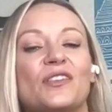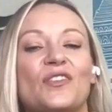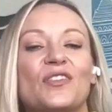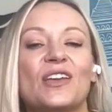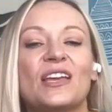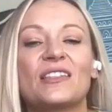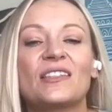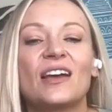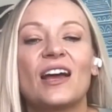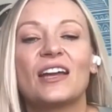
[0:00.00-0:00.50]
the
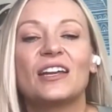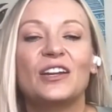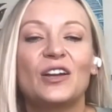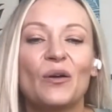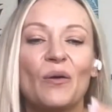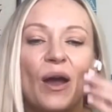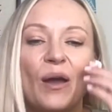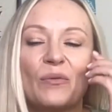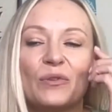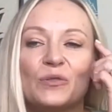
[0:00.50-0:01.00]
thing that,
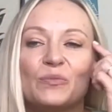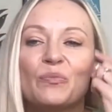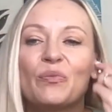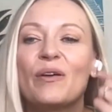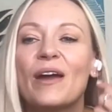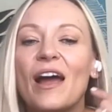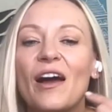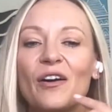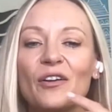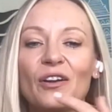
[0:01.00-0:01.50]
I was
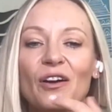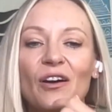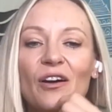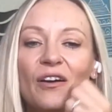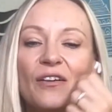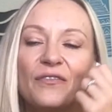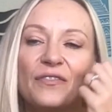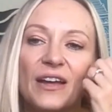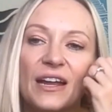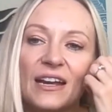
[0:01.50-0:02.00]
proud
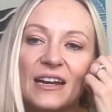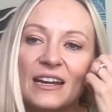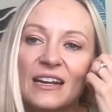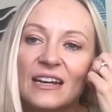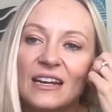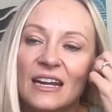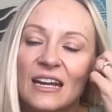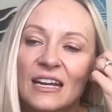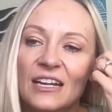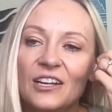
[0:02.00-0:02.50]
of. And,
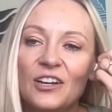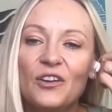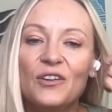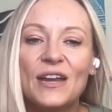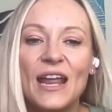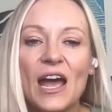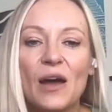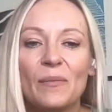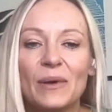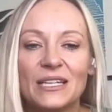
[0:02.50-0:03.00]

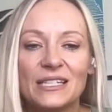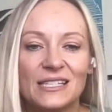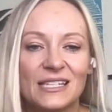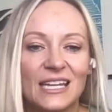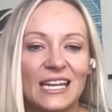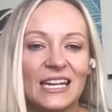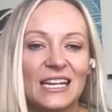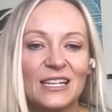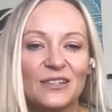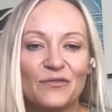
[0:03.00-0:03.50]
now my
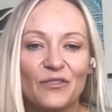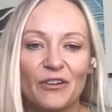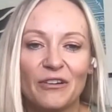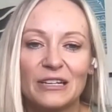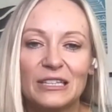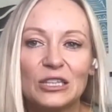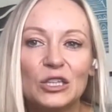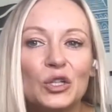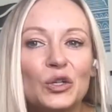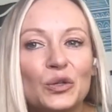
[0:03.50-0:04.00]
skin is very
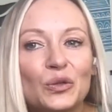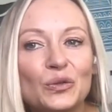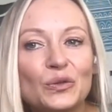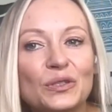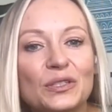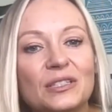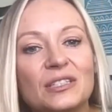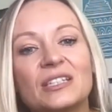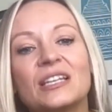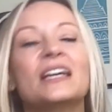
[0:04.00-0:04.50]

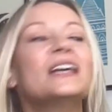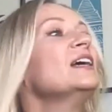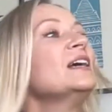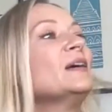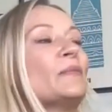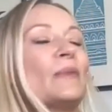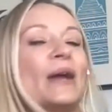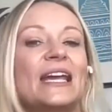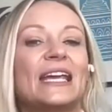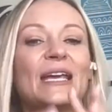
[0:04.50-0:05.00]
loose.
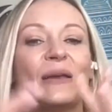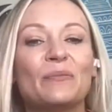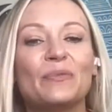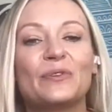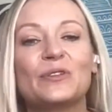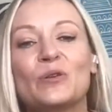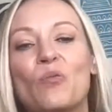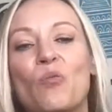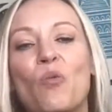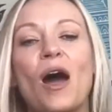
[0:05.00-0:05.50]
My
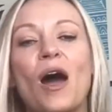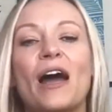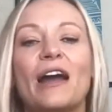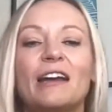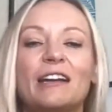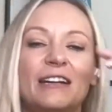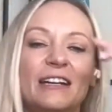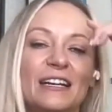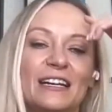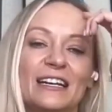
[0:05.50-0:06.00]
hips are
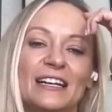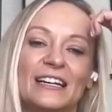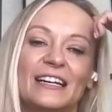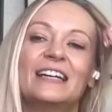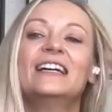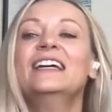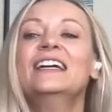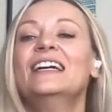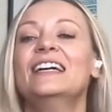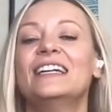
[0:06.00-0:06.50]
wider.
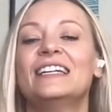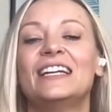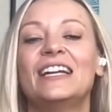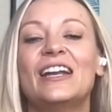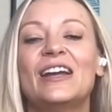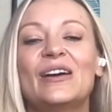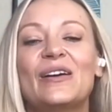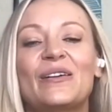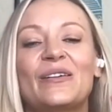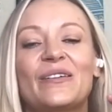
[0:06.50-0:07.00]

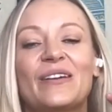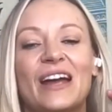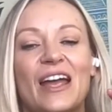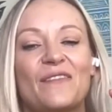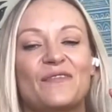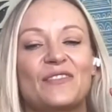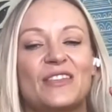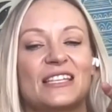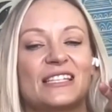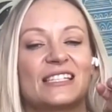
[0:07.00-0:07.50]
I
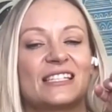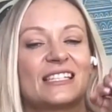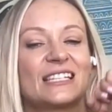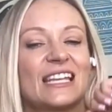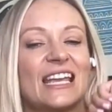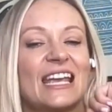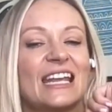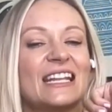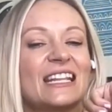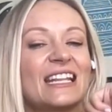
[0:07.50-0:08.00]
have this
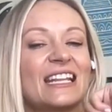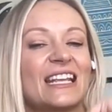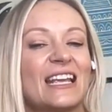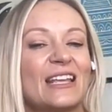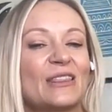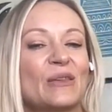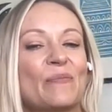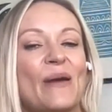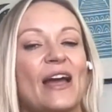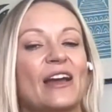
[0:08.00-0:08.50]
skin
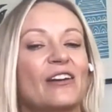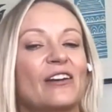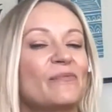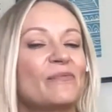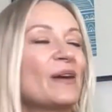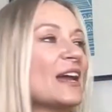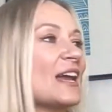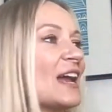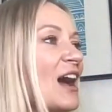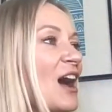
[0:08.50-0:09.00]
at the back of
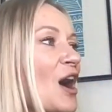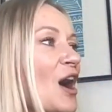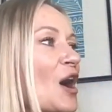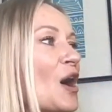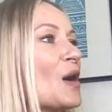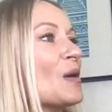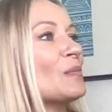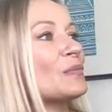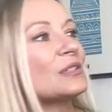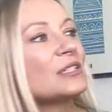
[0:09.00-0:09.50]
my
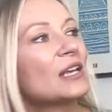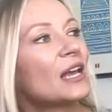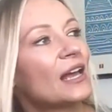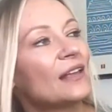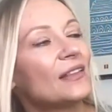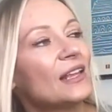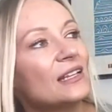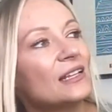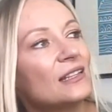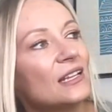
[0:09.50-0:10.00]
arms,
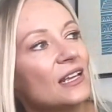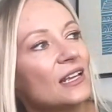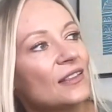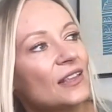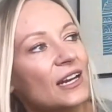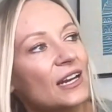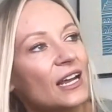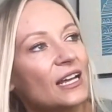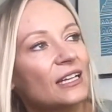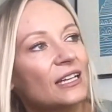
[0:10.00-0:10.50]
and
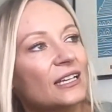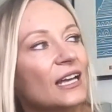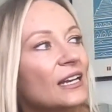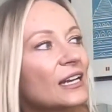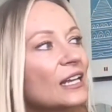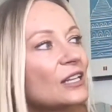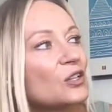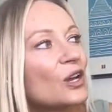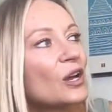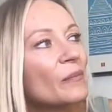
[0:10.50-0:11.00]
then
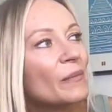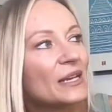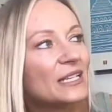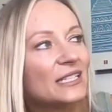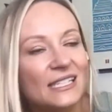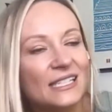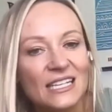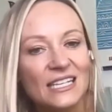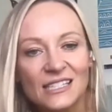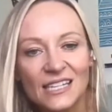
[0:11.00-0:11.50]
I look at my
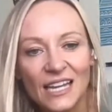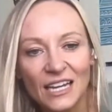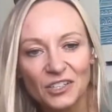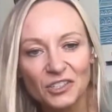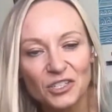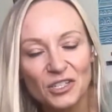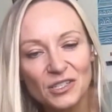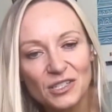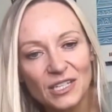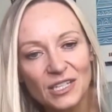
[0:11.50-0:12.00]

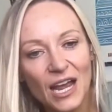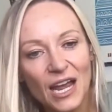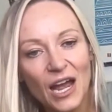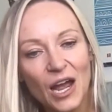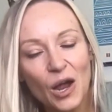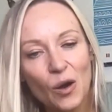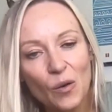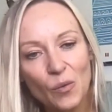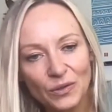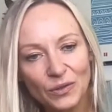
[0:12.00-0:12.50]
C-section
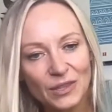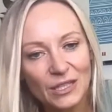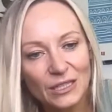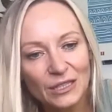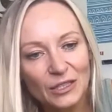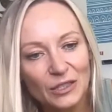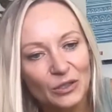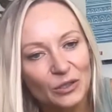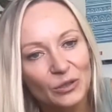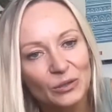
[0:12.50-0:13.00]
scar with the
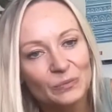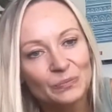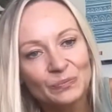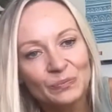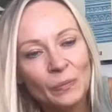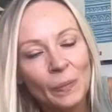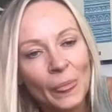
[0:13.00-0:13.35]
little